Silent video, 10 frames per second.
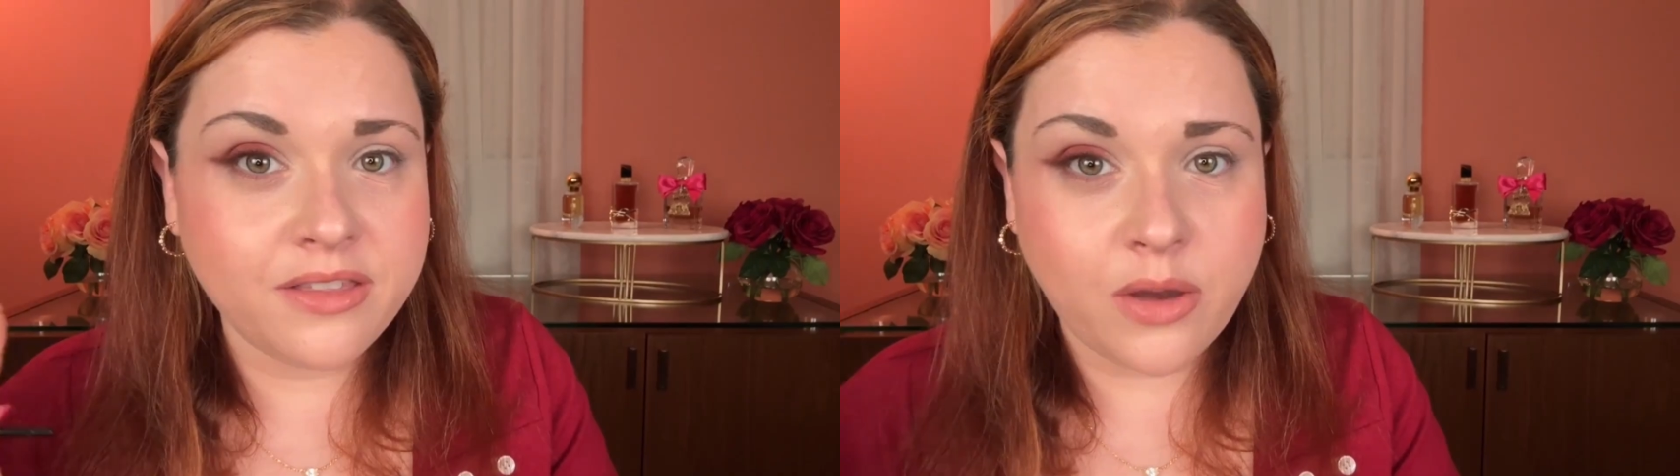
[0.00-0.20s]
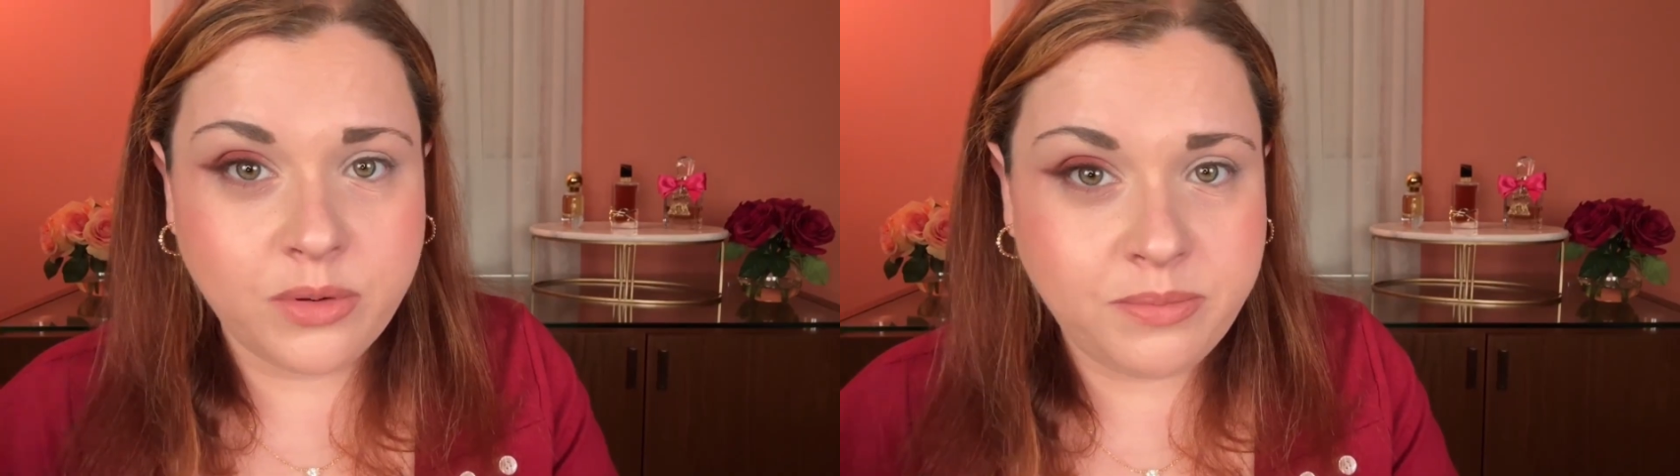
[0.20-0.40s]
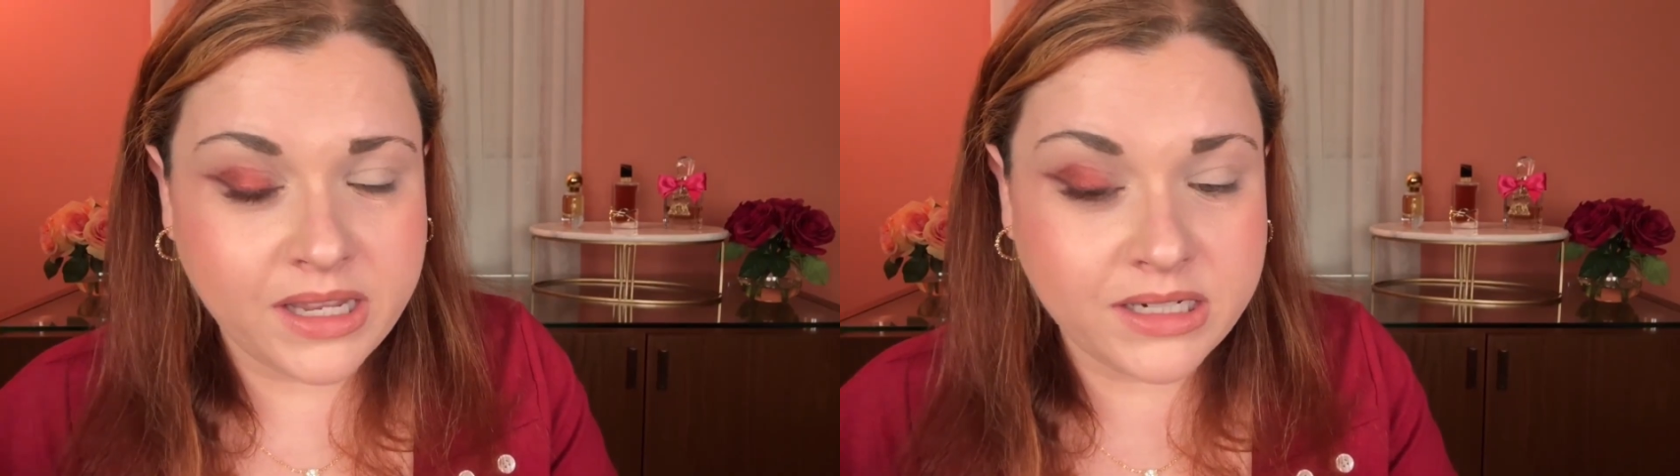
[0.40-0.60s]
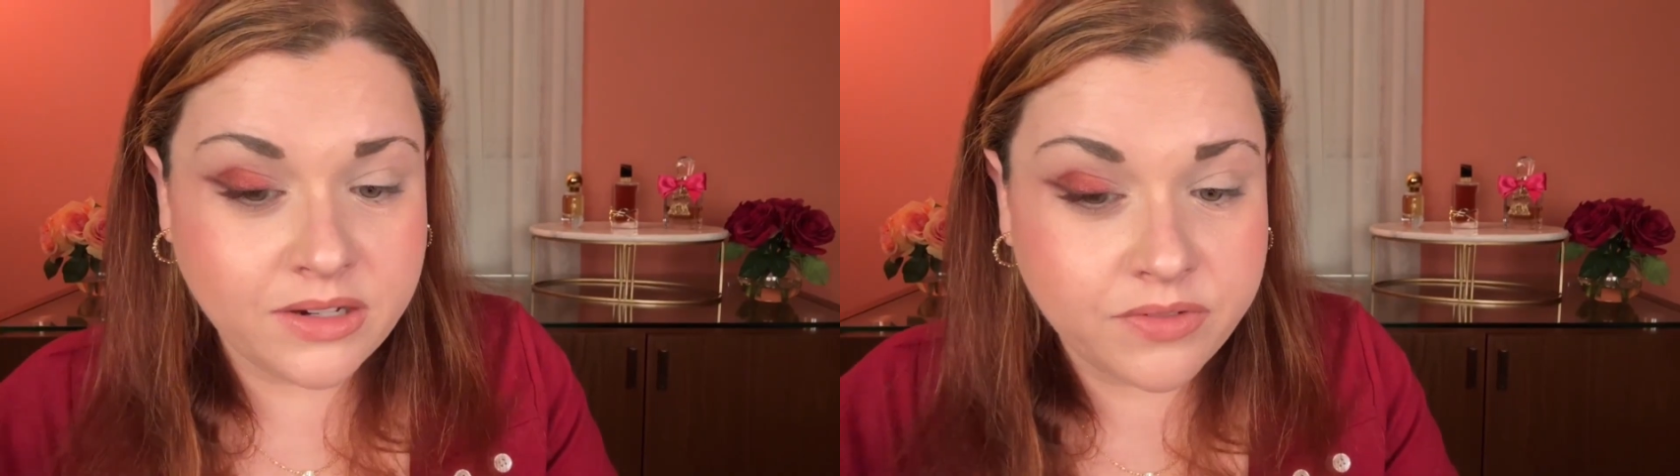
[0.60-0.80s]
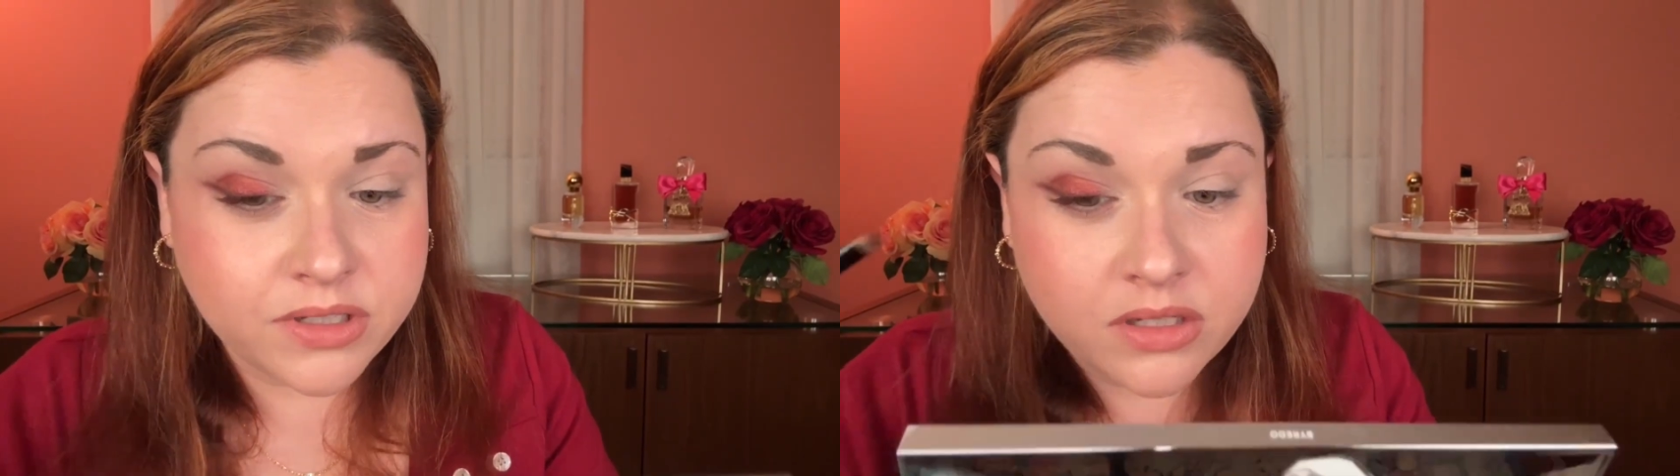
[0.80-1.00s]
That would make a
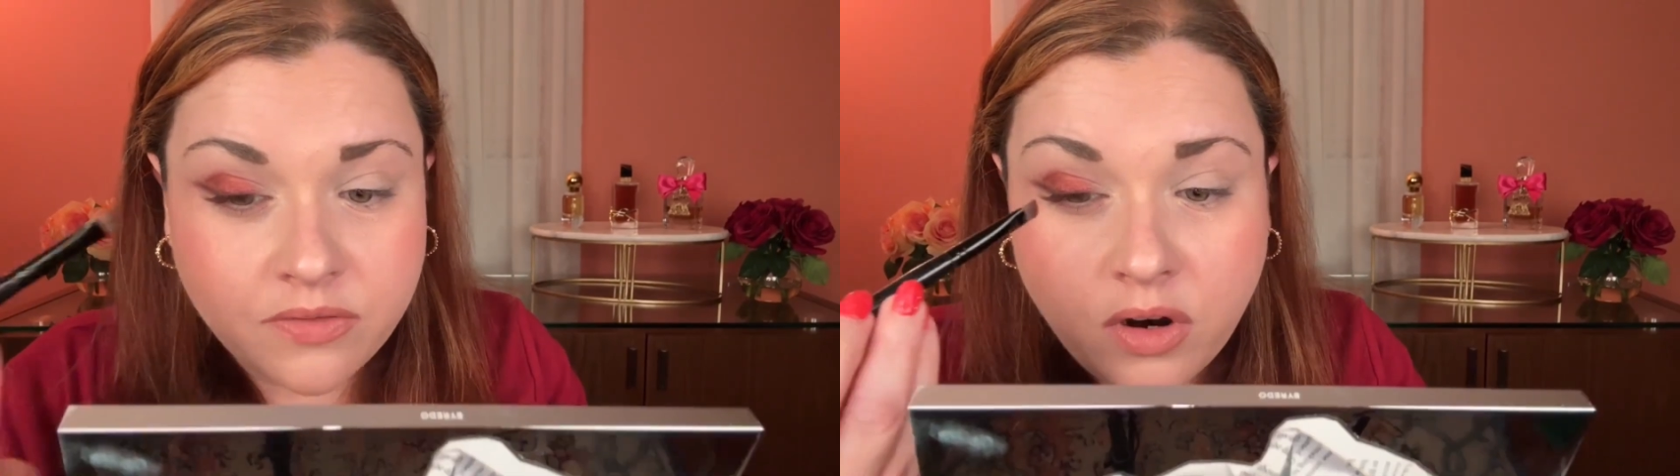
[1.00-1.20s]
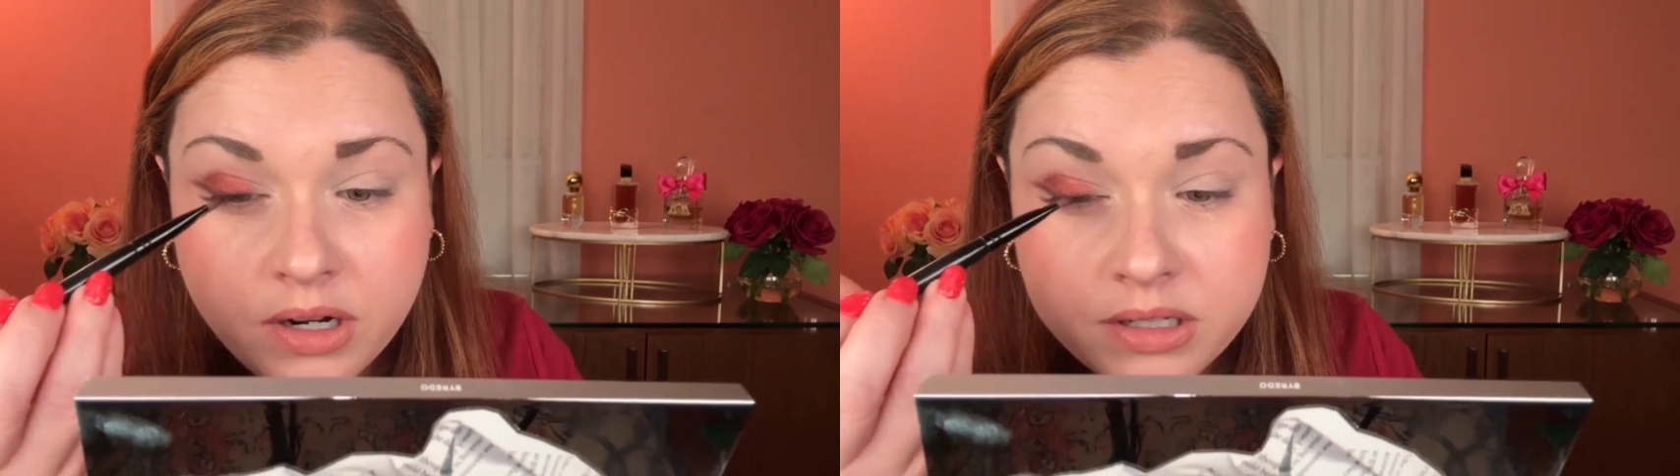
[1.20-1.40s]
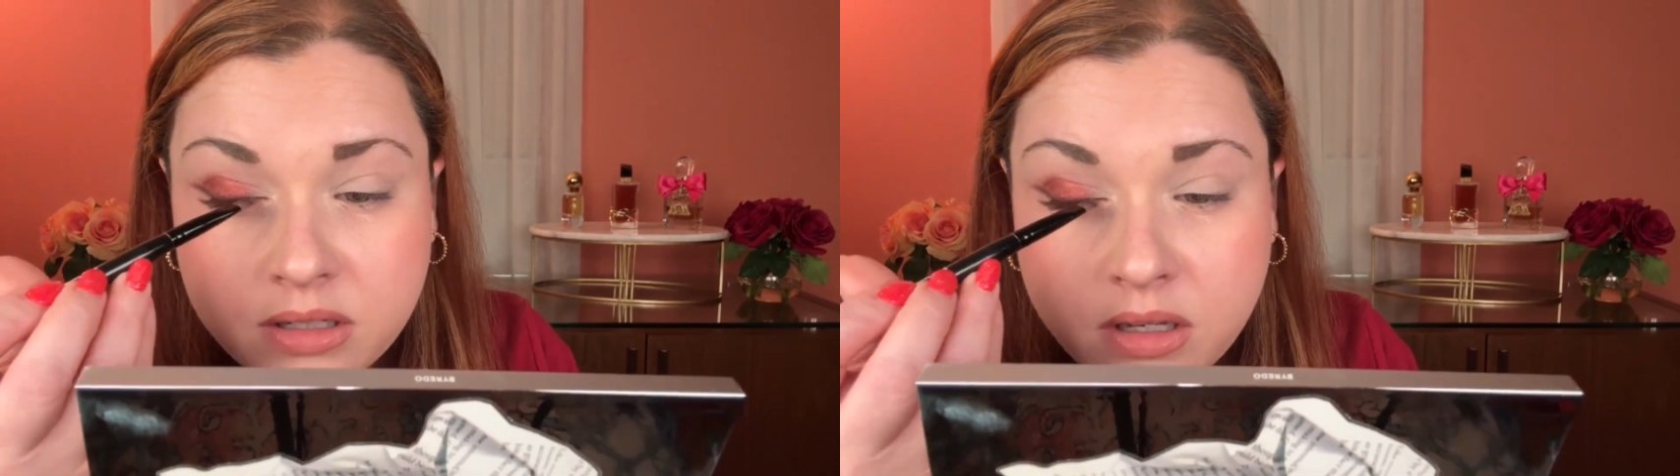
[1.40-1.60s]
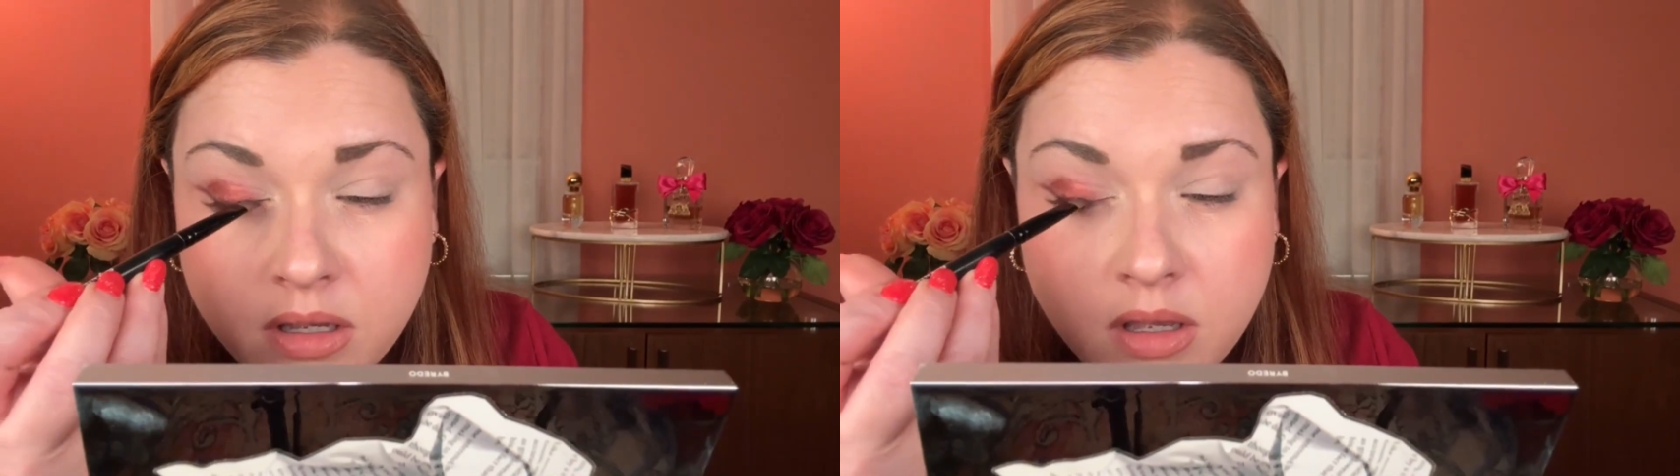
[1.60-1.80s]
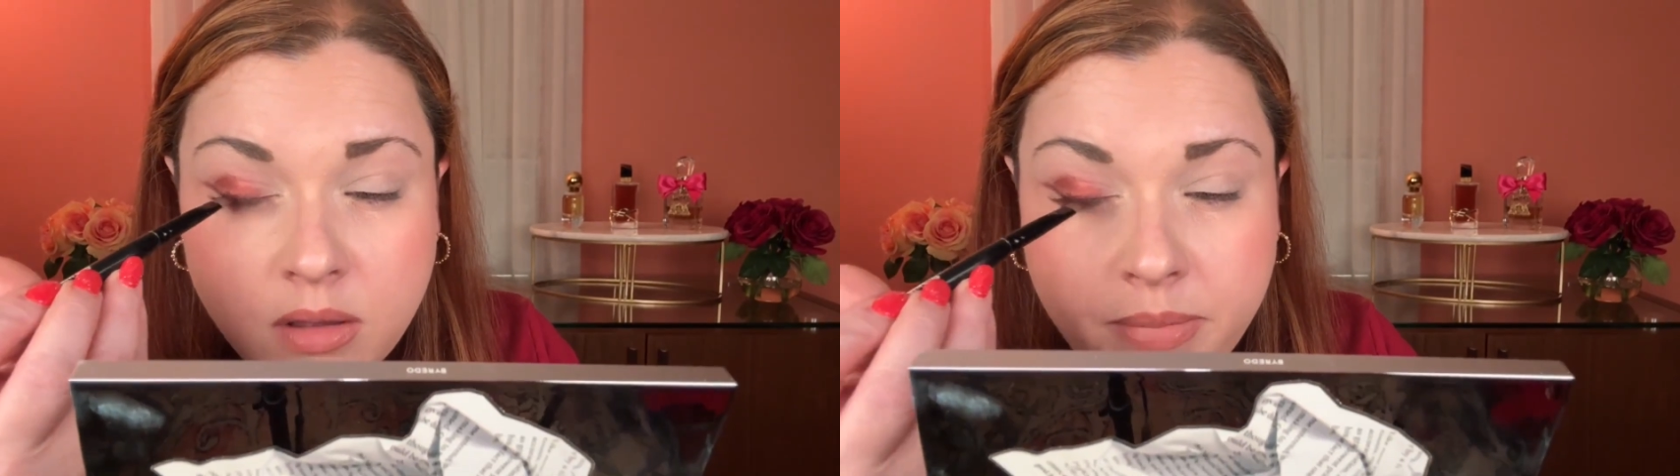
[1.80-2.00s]
difference as far as
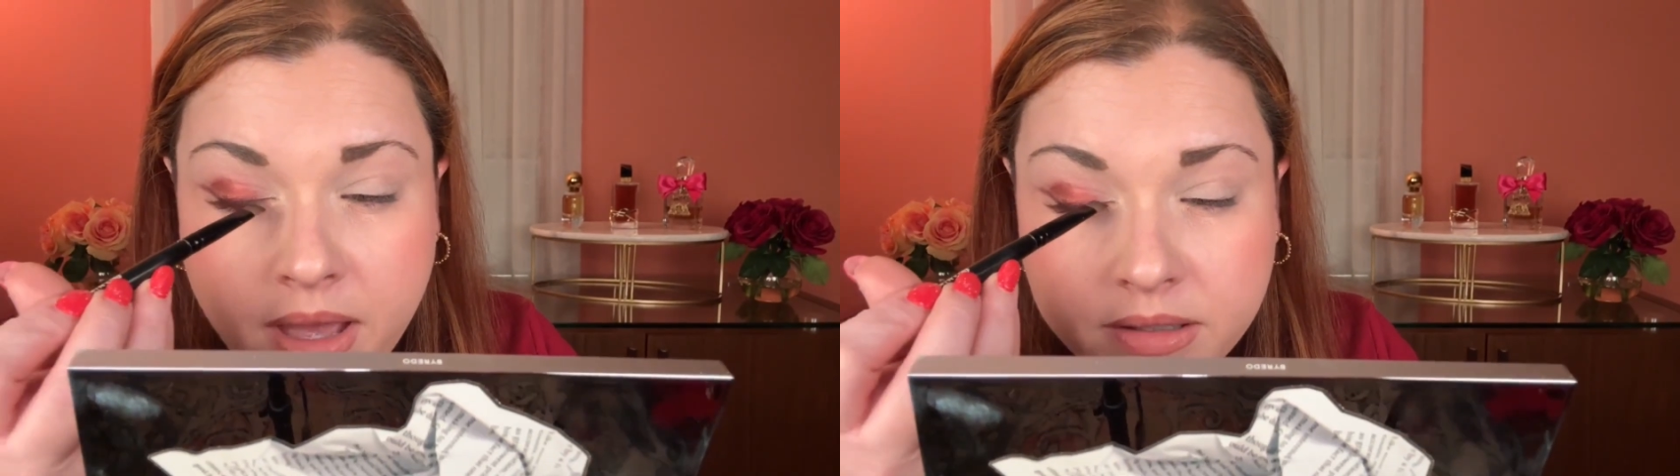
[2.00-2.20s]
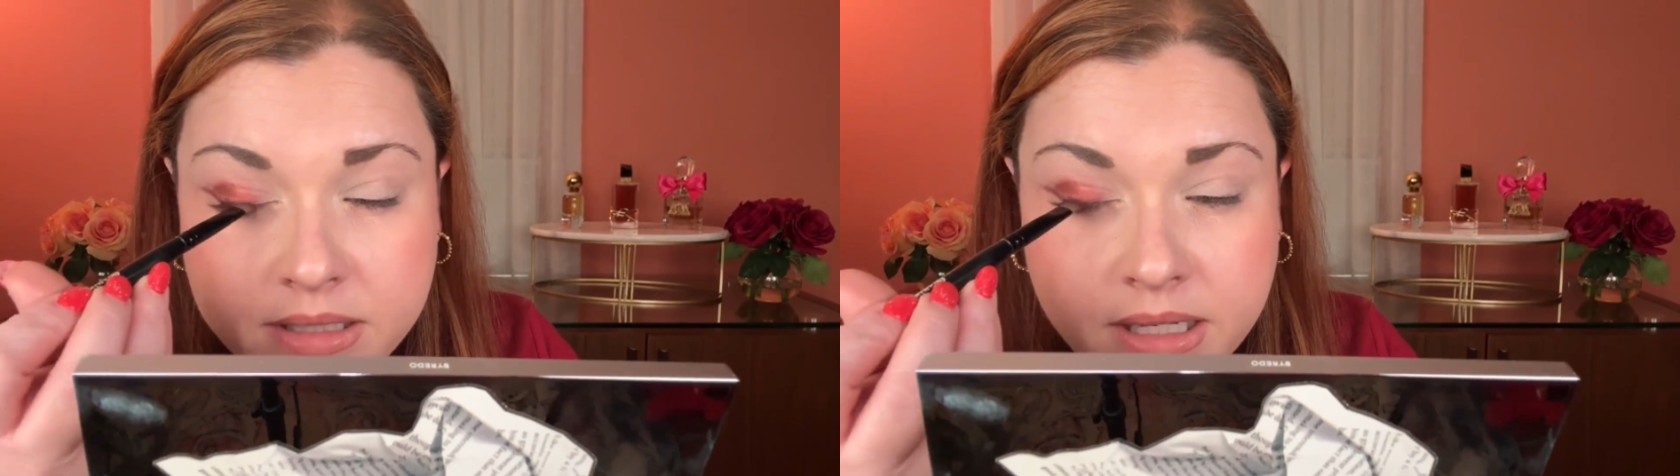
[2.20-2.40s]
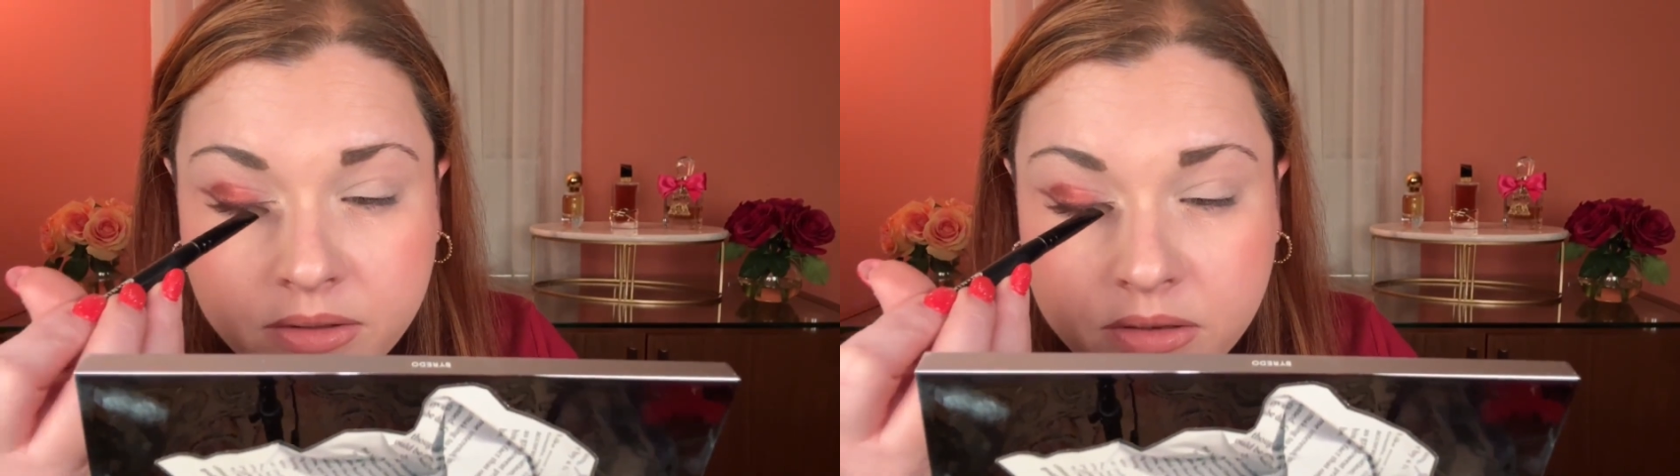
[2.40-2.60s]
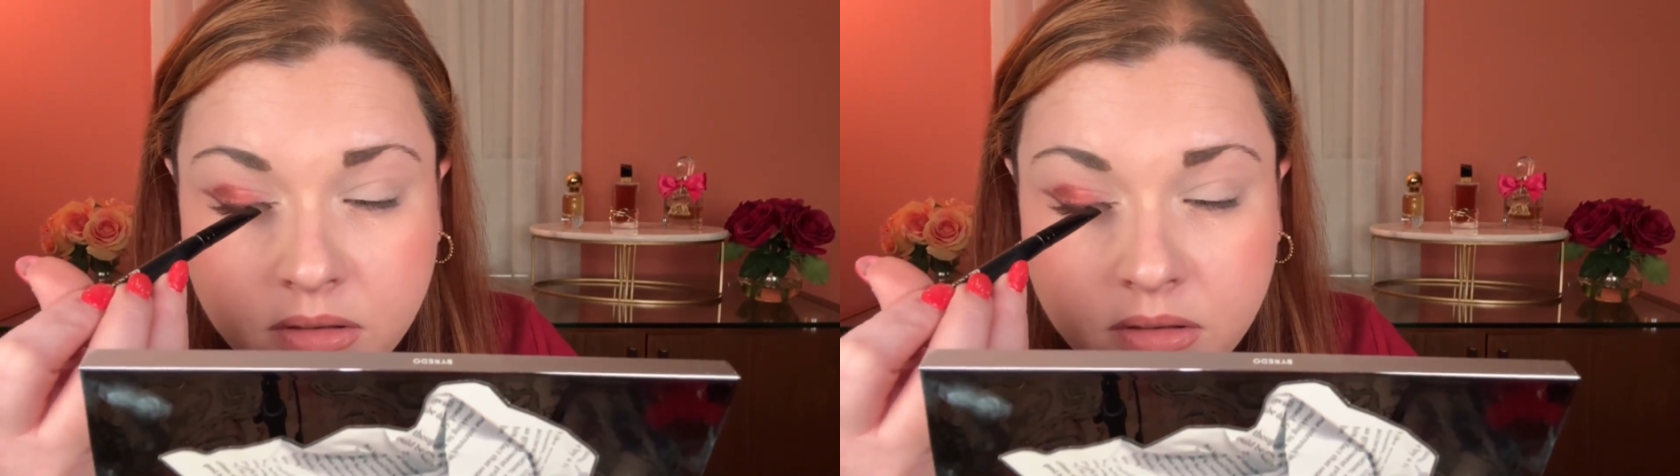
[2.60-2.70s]
balancing out the